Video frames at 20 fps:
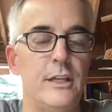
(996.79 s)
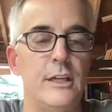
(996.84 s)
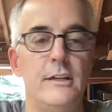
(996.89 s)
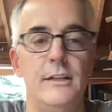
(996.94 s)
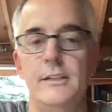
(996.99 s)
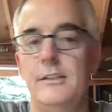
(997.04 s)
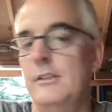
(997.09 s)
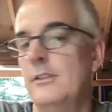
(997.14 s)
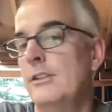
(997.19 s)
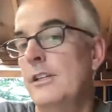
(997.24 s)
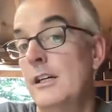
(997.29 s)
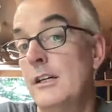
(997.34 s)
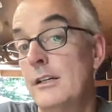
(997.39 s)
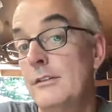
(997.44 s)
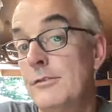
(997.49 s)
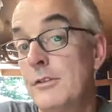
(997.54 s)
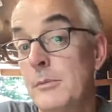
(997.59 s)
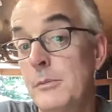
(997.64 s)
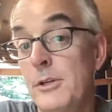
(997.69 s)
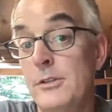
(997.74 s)
Do you carry for a
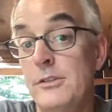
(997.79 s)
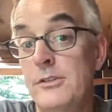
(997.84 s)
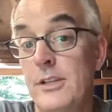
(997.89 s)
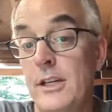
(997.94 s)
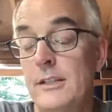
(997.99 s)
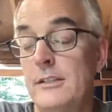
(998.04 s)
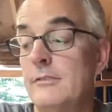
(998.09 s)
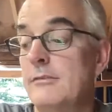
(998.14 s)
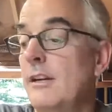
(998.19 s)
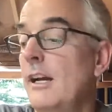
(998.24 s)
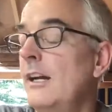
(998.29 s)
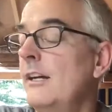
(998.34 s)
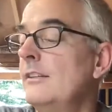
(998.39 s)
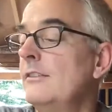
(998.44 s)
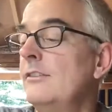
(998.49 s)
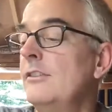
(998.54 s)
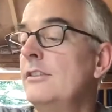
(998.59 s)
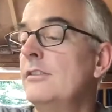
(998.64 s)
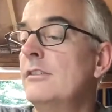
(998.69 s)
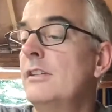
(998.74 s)
motorcycle ride? Do
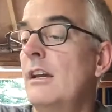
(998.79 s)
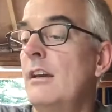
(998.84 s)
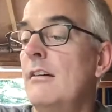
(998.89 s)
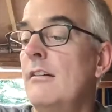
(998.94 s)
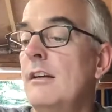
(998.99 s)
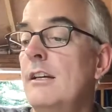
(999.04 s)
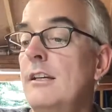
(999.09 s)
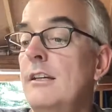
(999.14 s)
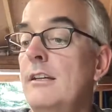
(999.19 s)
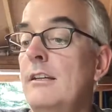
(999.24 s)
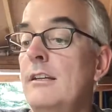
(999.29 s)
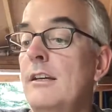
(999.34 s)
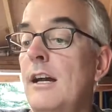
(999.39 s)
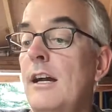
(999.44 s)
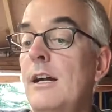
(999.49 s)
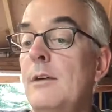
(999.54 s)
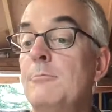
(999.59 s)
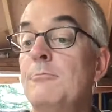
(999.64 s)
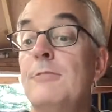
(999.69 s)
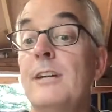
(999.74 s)
you carry
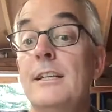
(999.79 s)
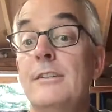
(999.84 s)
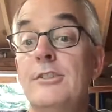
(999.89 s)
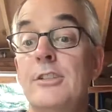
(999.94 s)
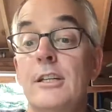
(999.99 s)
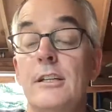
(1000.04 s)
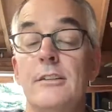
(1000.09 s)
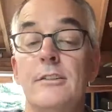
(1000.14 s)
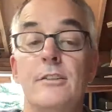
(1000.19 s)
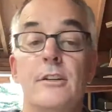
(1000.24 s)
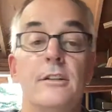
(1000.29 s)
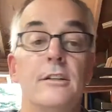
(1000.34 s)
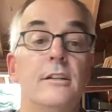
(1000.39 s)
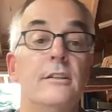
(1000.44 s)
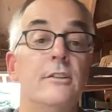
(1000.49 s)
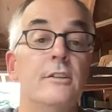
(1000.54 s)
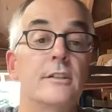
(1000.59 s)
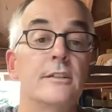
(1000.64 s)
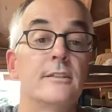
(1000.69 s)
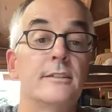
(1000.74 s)
wrenches? Are they long
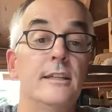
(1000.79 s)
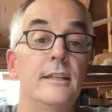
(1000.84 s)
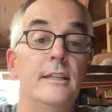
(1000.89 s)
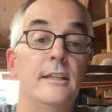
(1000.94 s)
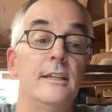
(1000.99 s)
and skinny?